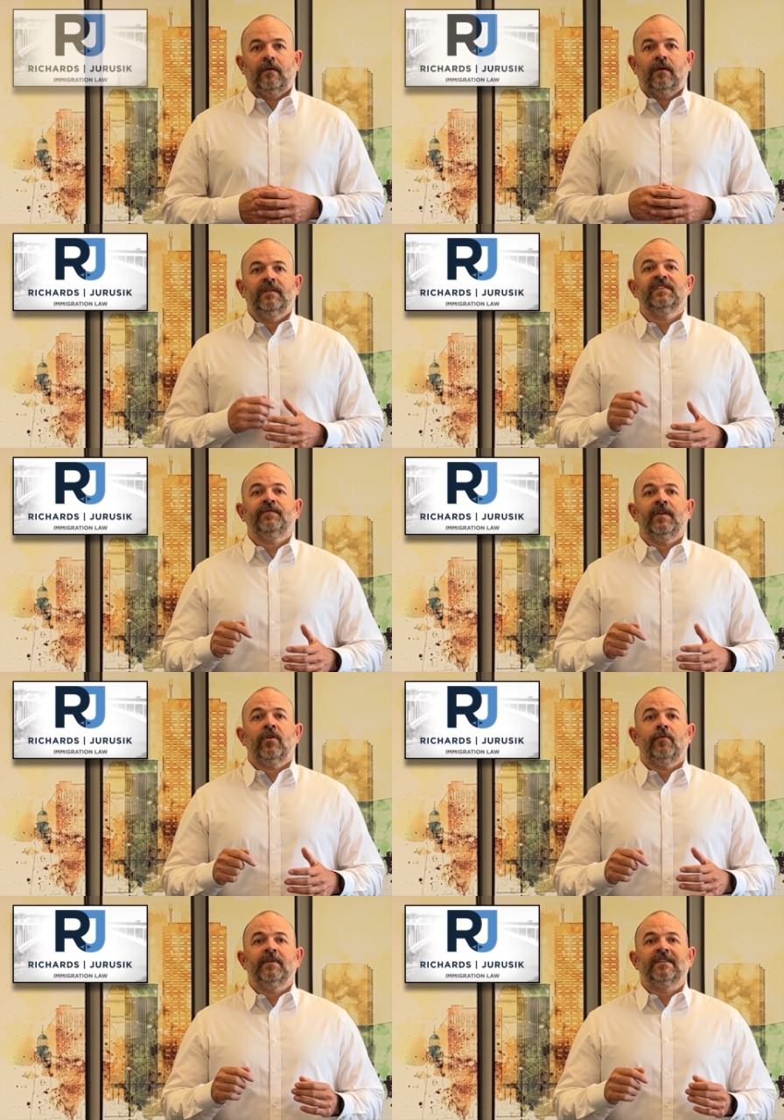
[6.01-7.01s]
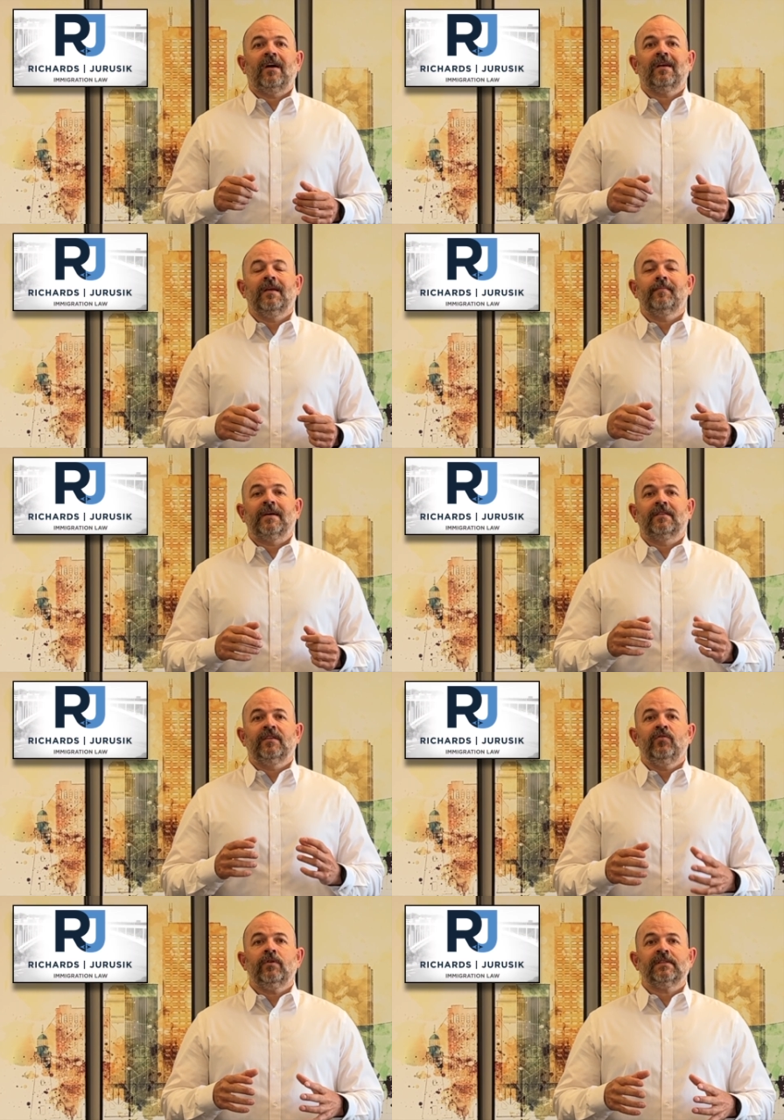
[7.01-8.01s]
In this video, I'll be talking about the
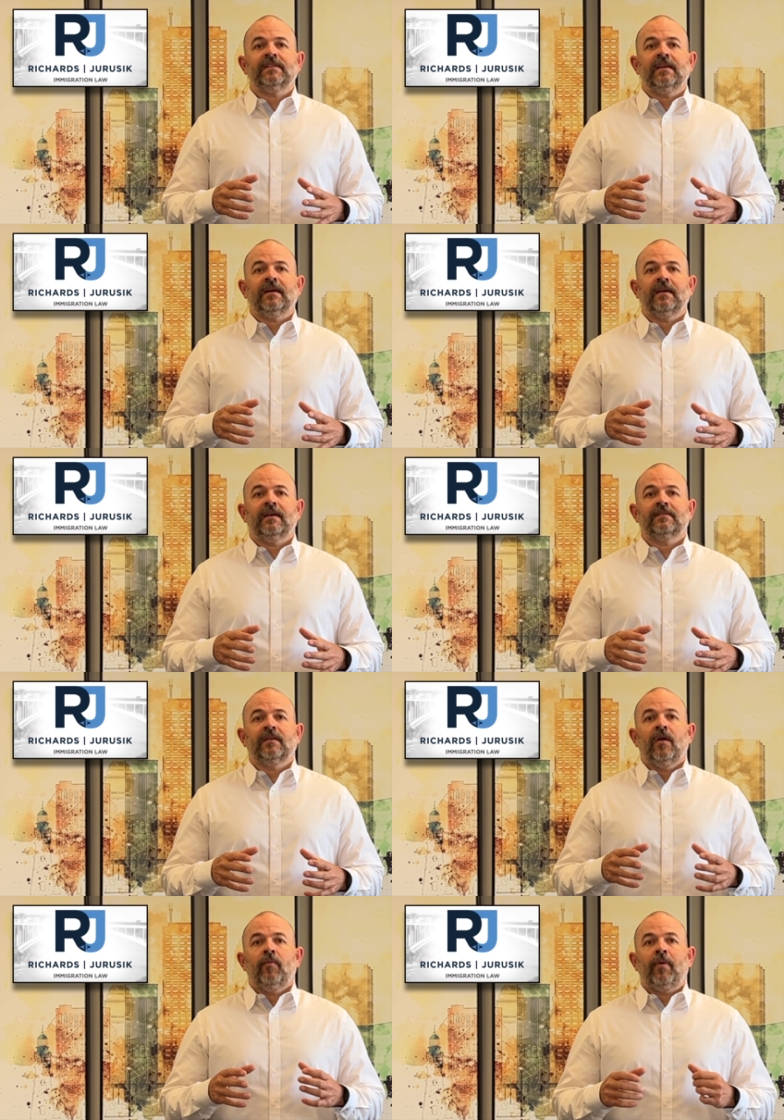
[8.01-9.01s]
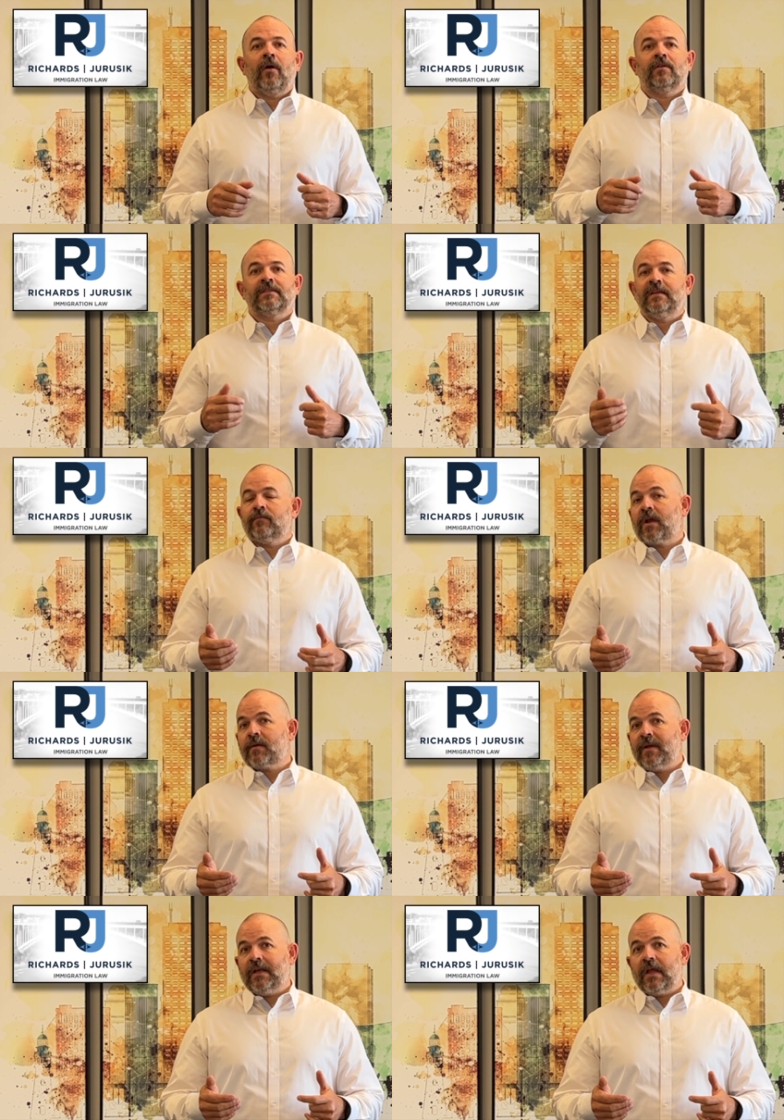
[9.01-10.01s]
USCIS policy and
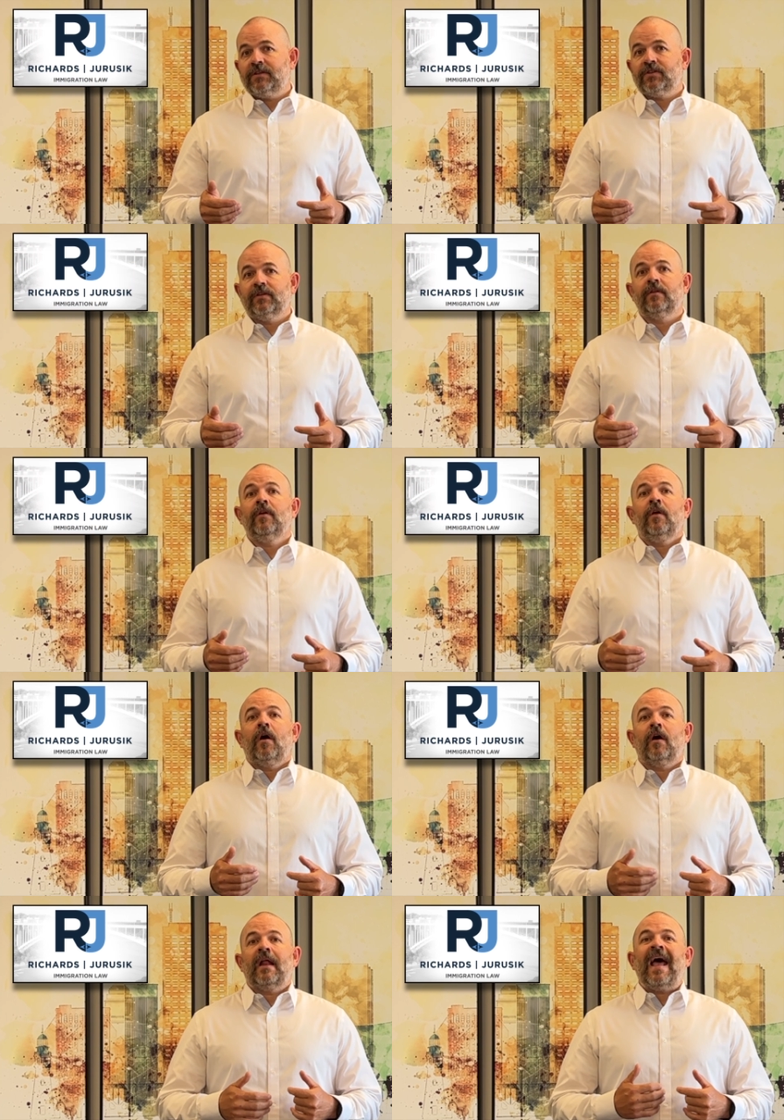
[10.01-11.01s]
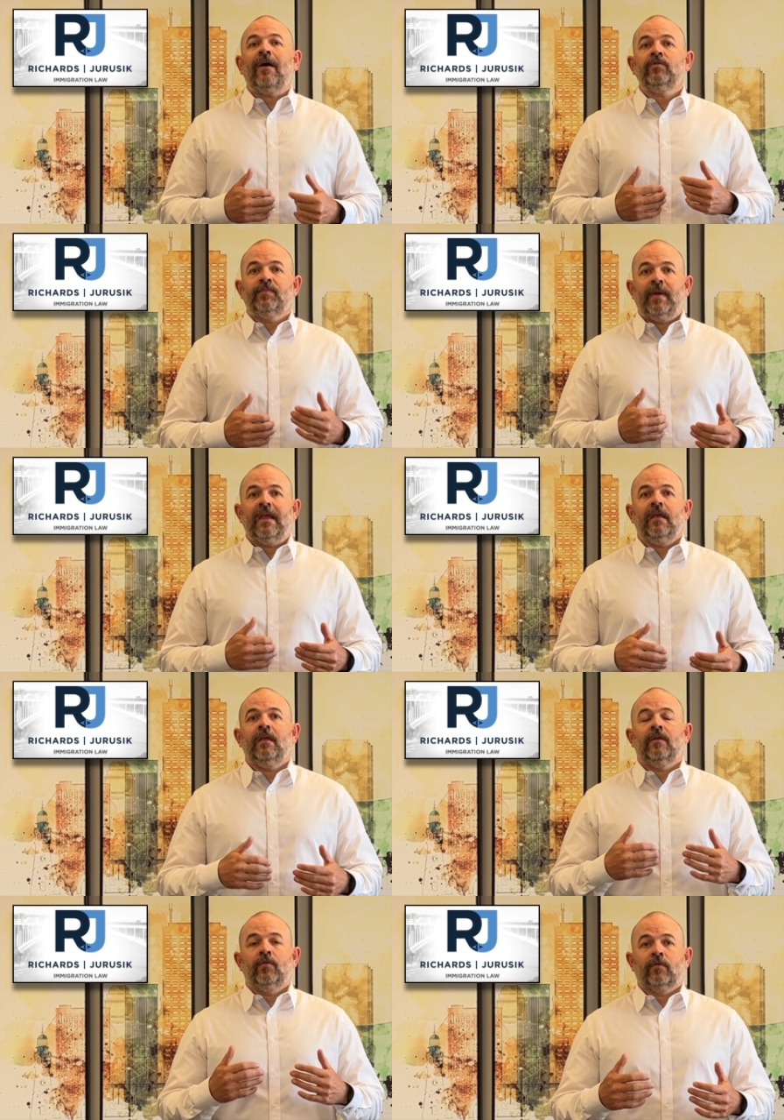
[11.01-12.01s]
recommendation on how to
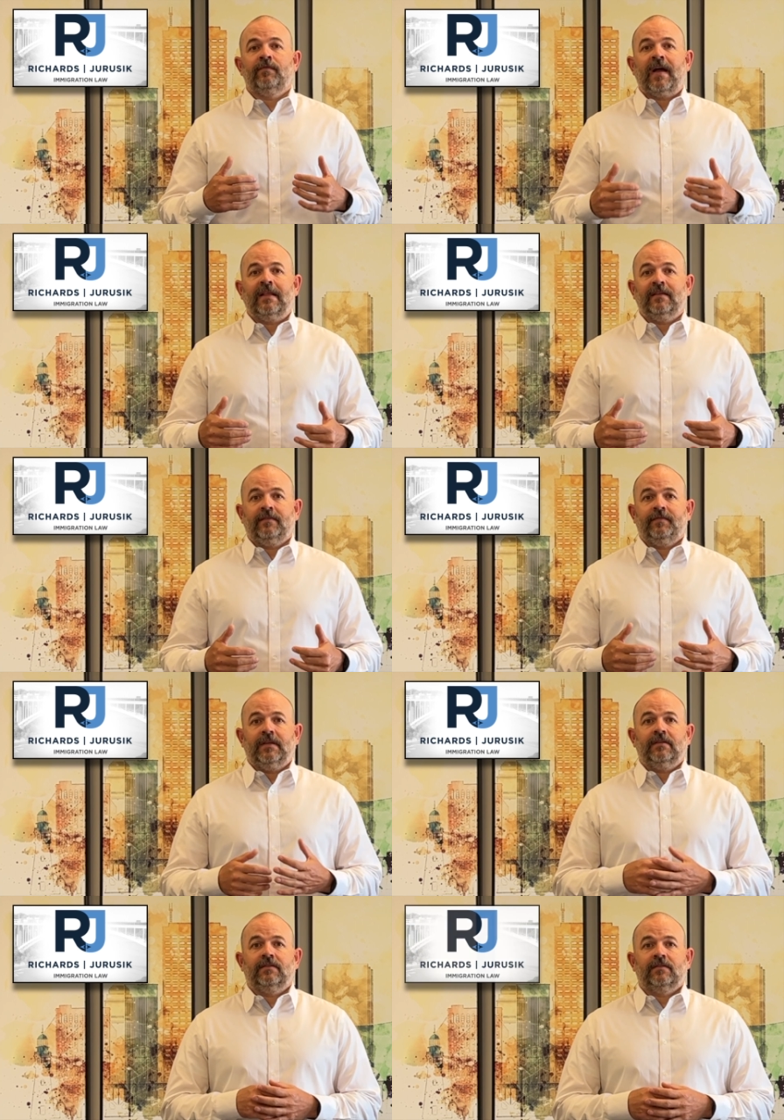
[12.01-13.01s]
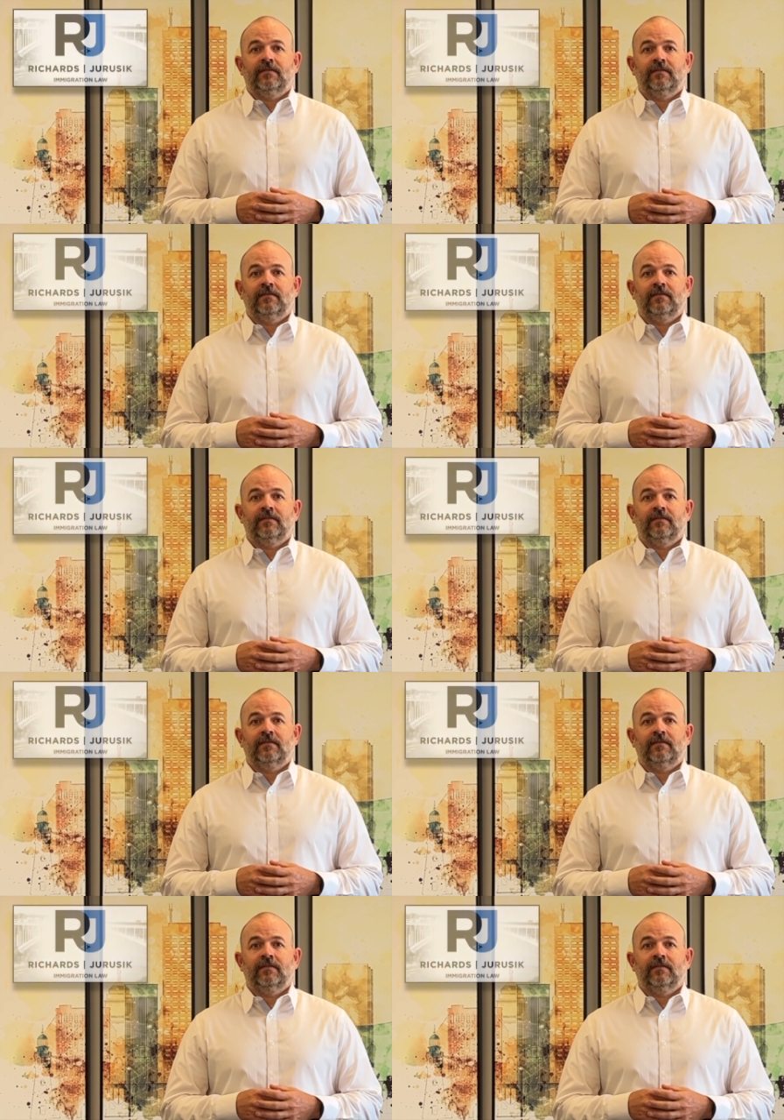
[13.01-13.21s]
pay your filing fees.